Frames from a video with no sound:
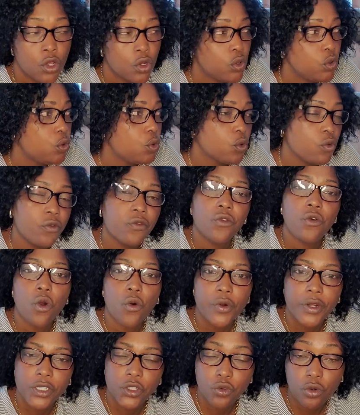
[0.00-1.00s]
Look
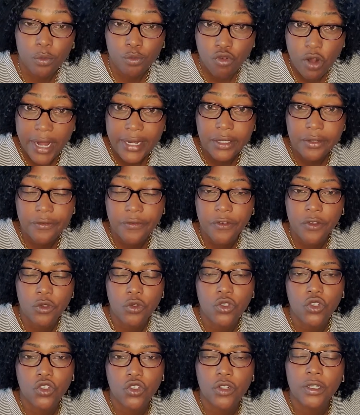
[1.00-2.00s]
forward to a brighter
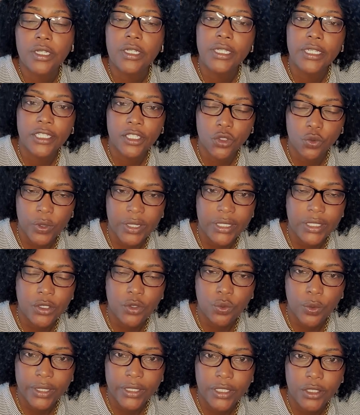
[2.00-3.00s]
future in
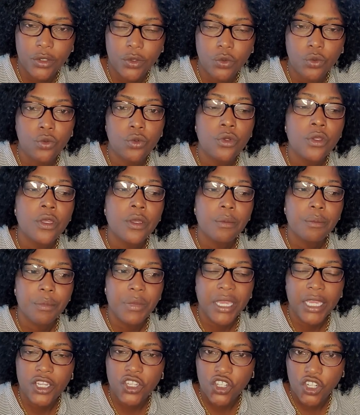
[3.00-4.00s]
2022.
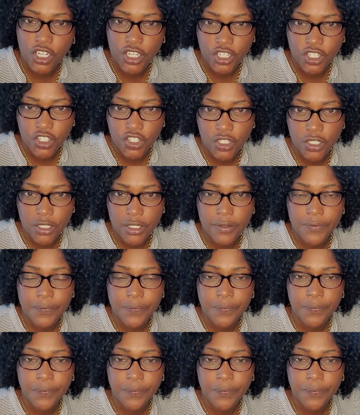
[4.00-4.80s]
Make changes.